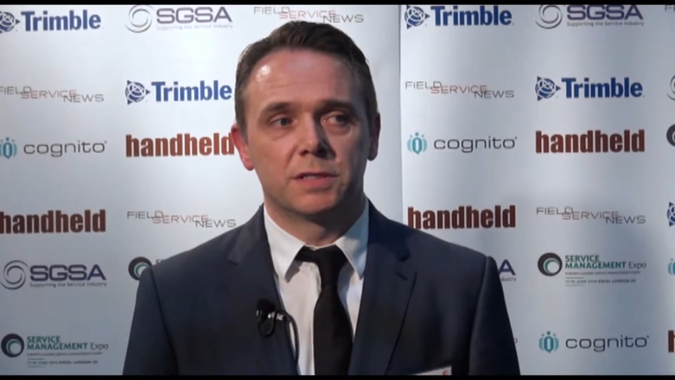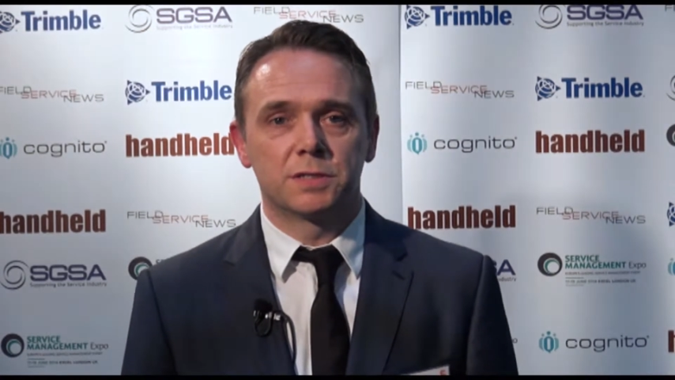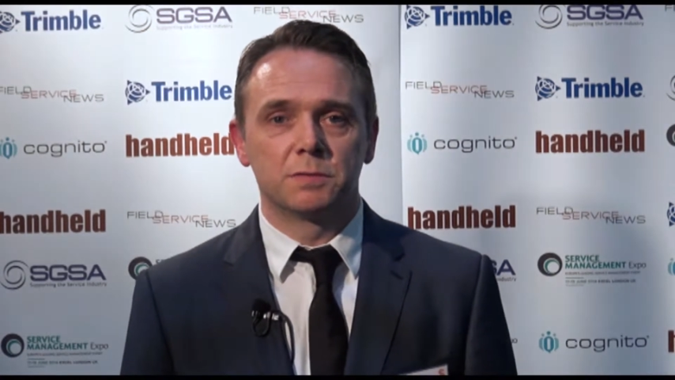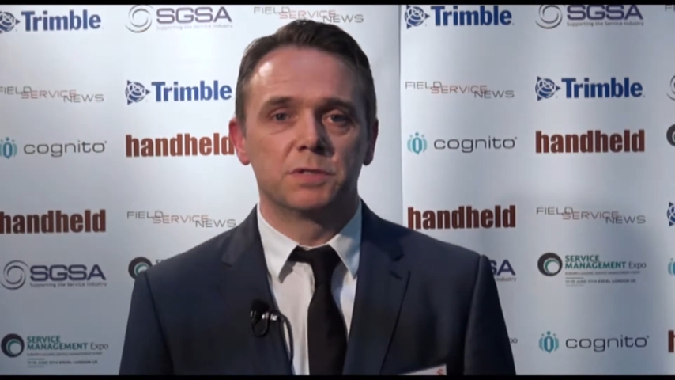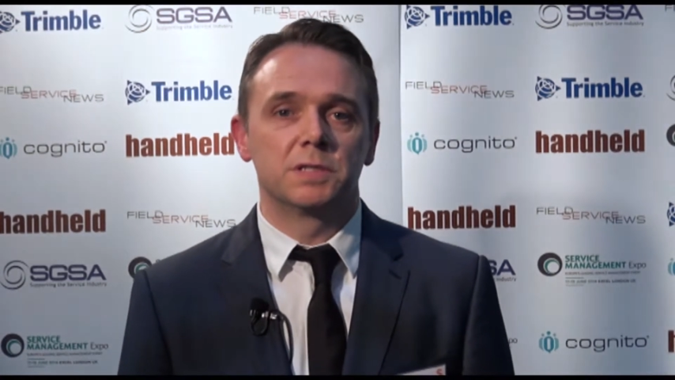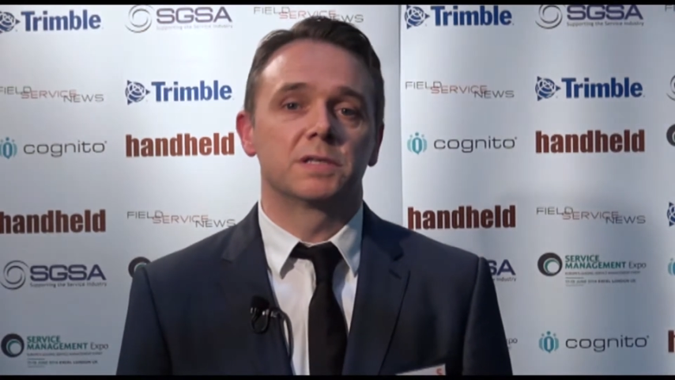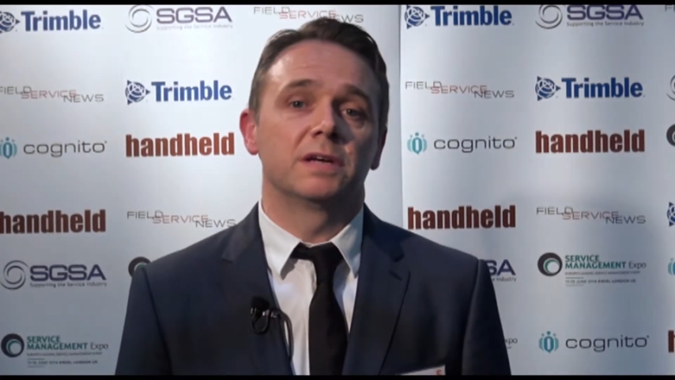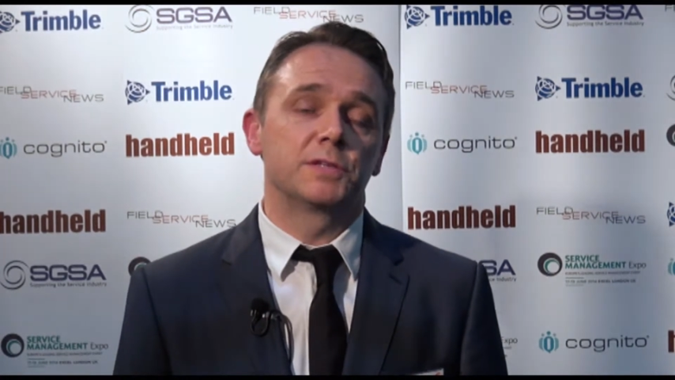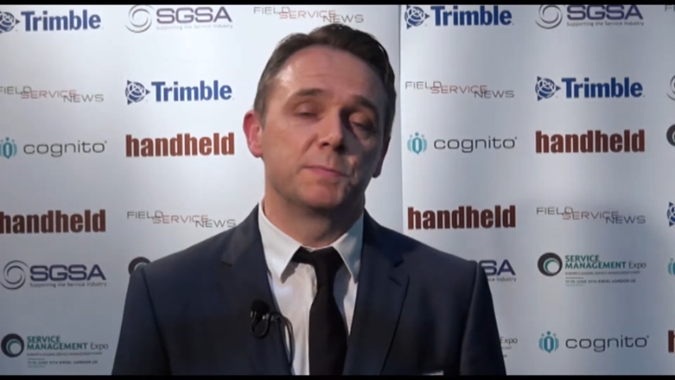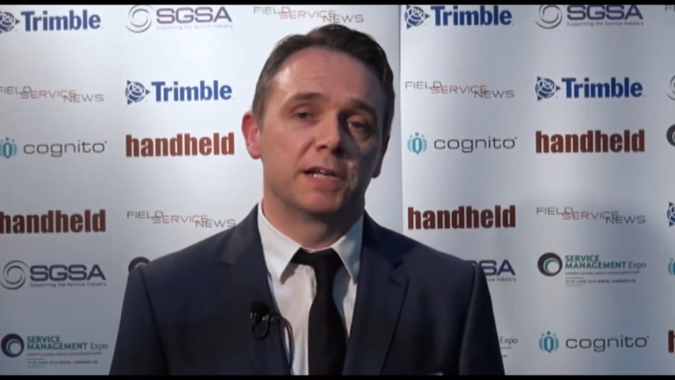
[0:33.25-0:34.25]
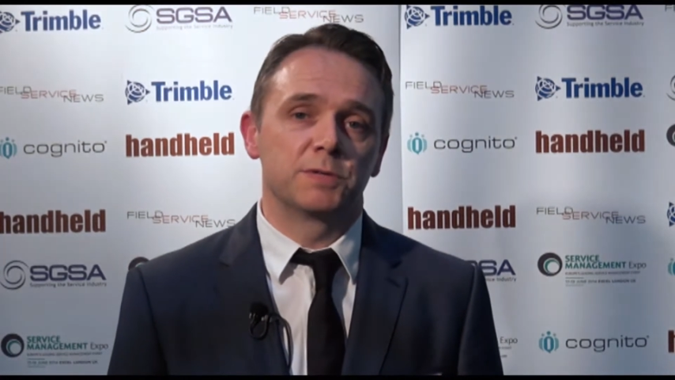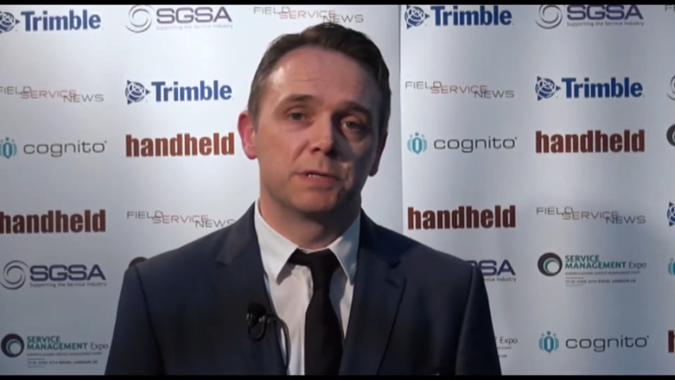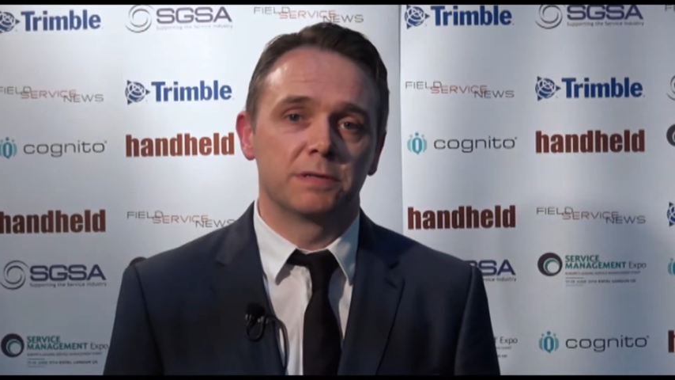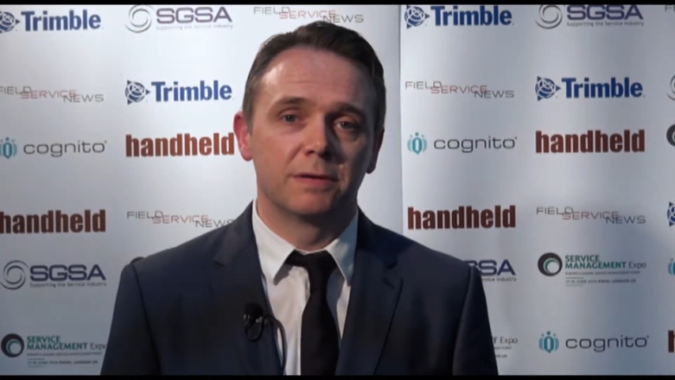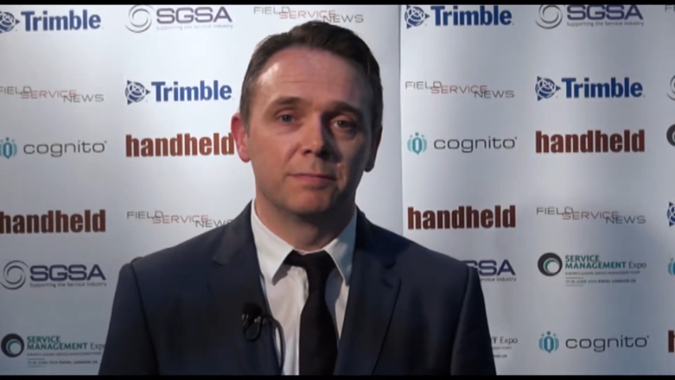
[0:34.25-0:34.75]
Systems in Service
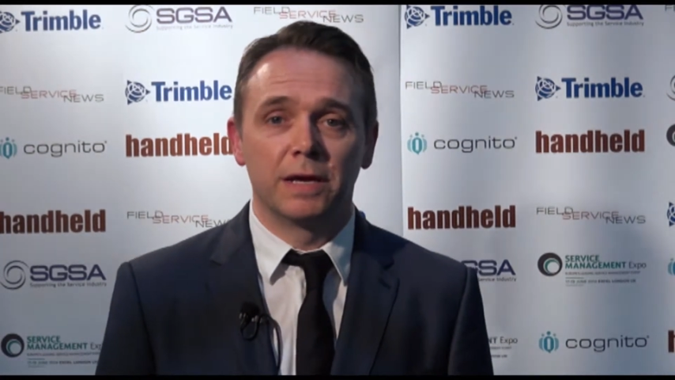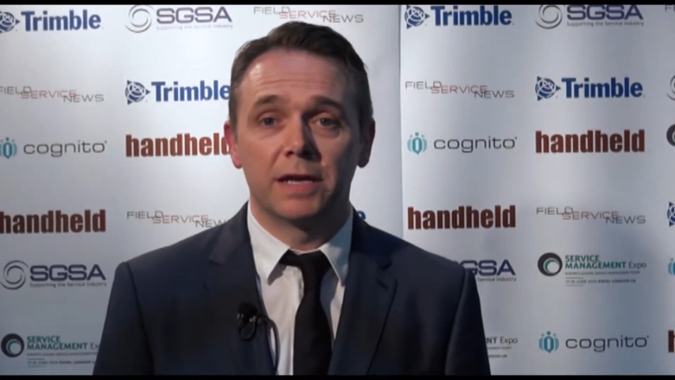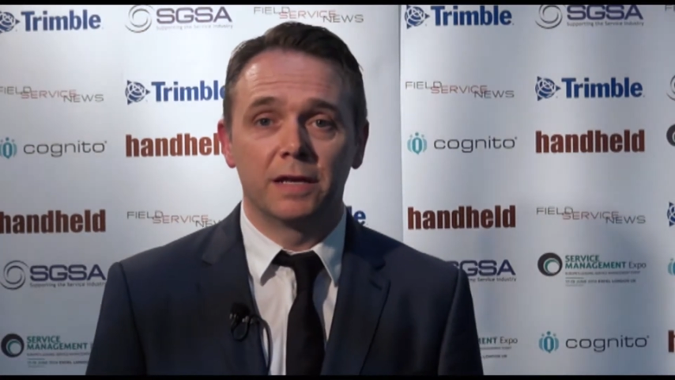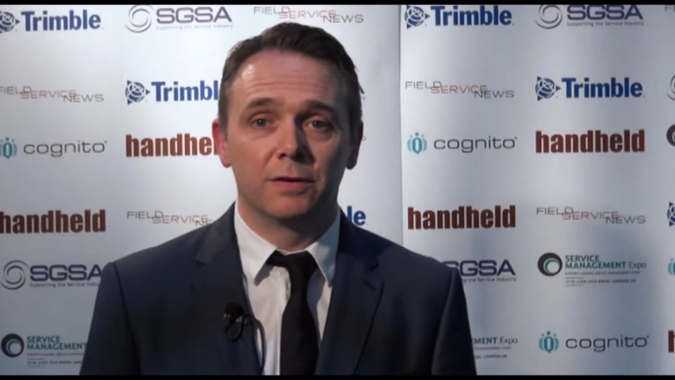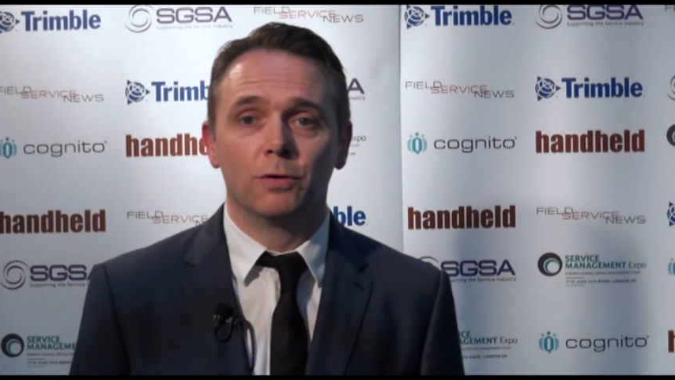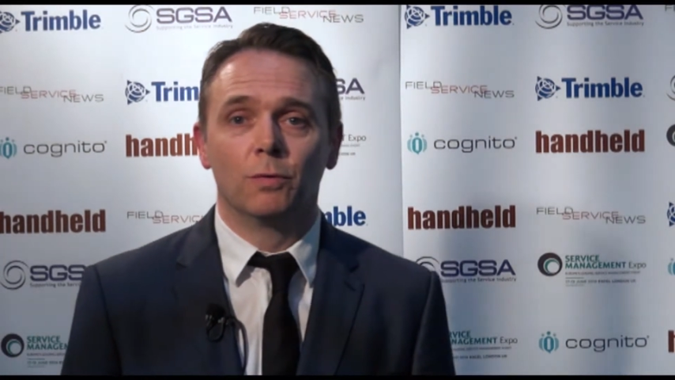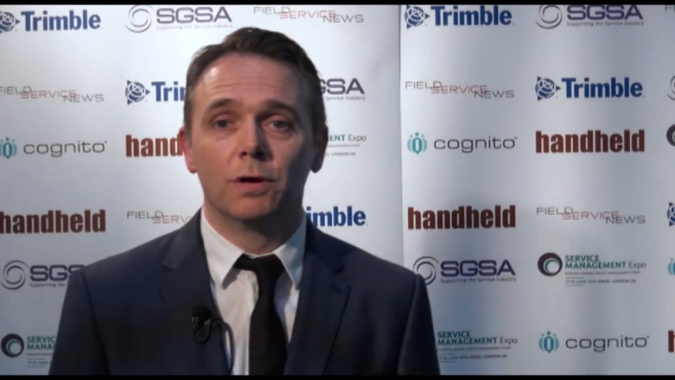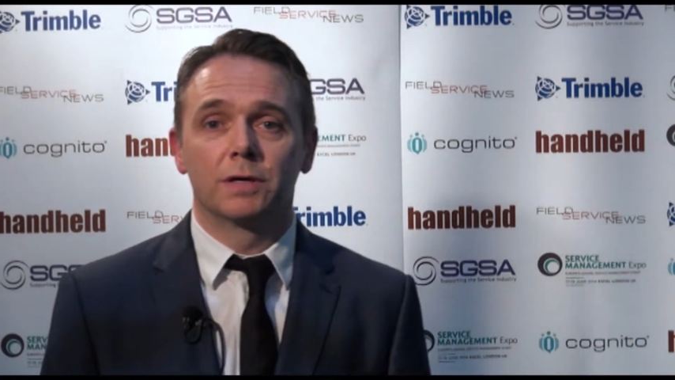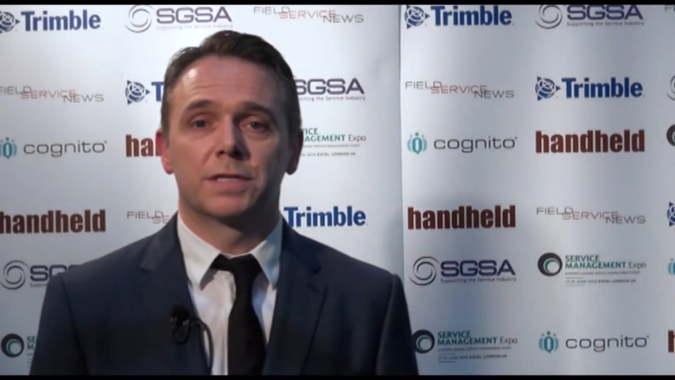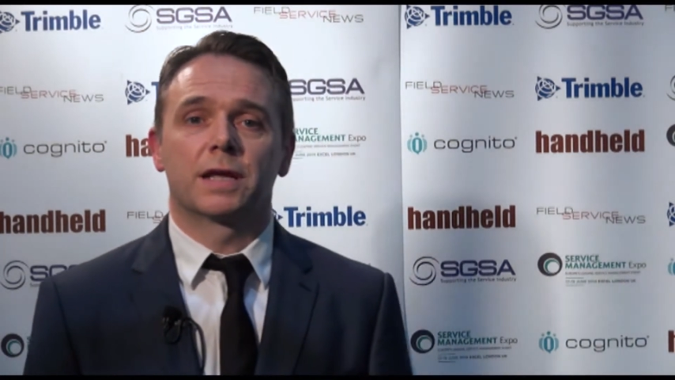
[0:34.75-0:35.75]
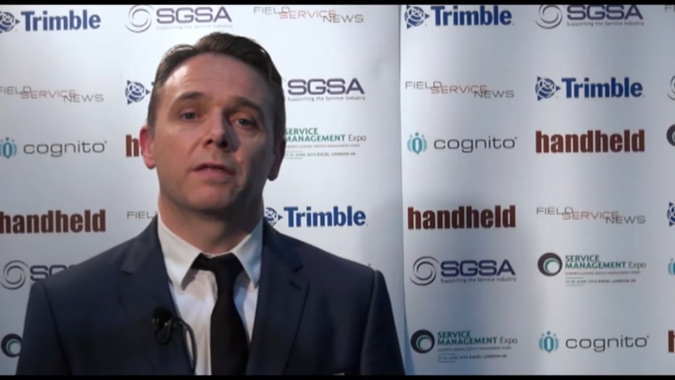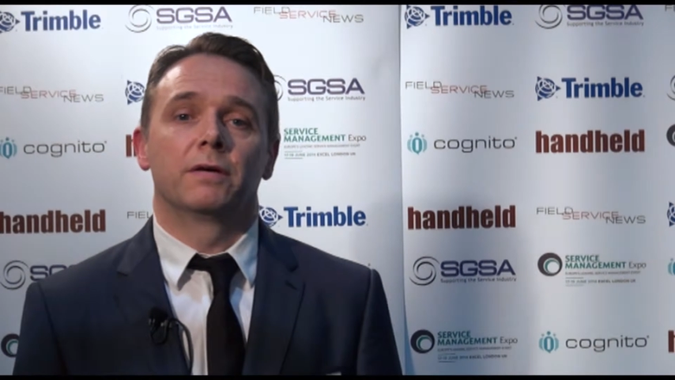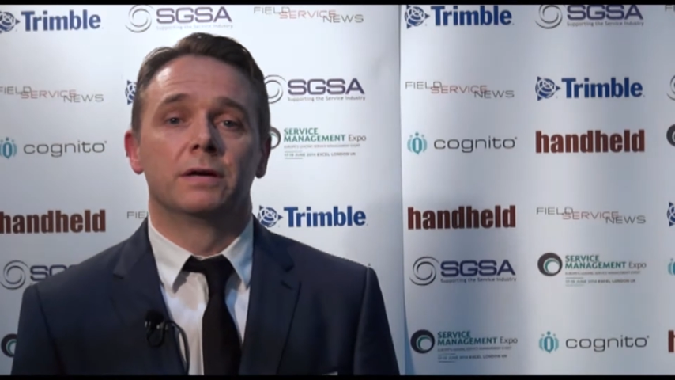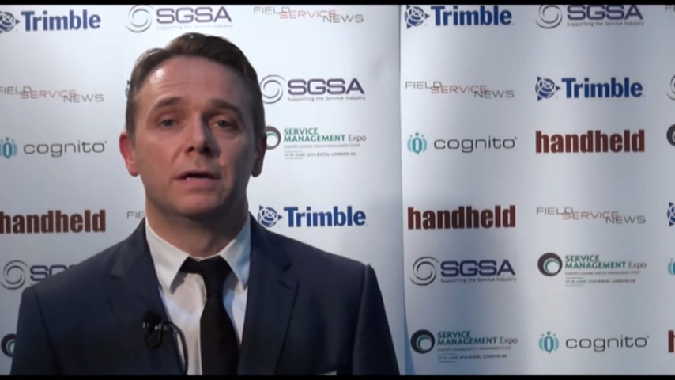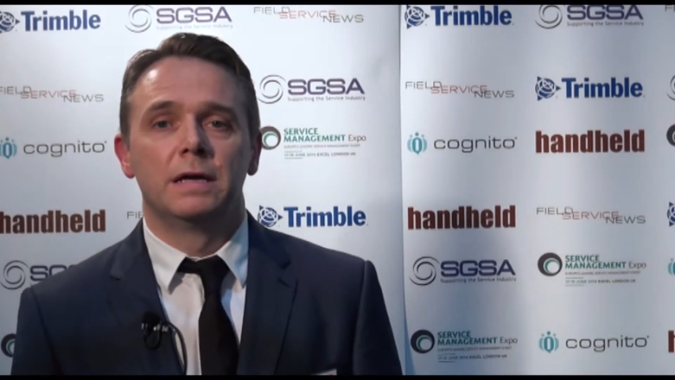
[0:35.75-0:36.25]
Management, Making it All Work Together.